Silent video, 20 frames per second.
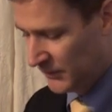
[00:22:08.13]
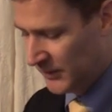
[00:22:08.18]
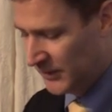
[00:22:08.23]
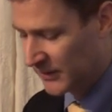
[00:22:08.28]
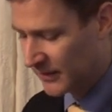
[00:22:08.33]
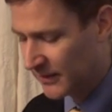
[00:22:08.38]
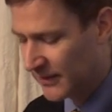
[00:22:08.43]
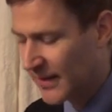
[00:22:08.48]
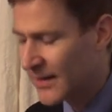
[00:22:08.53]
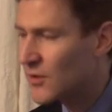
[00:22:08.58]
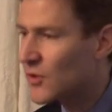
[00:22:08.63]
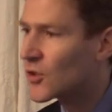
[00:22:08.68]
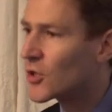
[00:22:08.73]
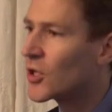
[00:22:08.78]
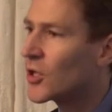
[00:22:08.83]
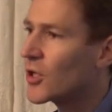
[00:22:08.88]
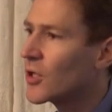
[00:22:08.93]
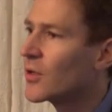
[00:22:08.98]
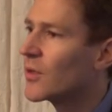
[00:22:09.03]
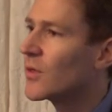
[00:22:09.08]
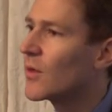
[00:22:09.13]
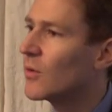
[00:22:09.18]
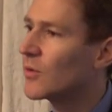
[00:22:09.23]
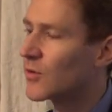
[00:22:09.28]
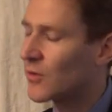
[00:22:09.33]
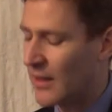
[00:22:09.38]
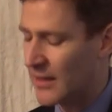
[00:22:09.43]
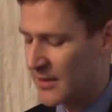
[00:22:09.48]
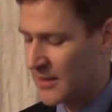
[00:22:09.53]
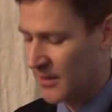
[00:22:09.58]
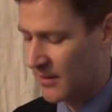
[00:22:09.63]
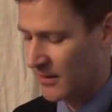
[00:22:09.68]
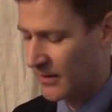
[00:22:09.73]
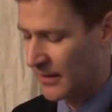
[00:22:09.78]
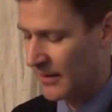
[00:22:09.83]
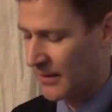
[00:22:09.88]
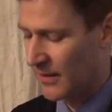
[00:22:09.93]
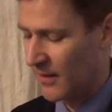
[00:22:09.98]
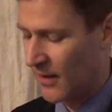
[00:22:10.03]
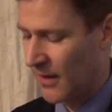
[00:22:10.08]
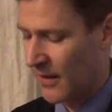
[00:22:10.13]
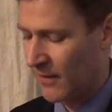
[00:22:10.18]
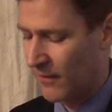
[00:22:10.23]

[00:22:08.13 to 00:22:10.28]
Let's turn those criteria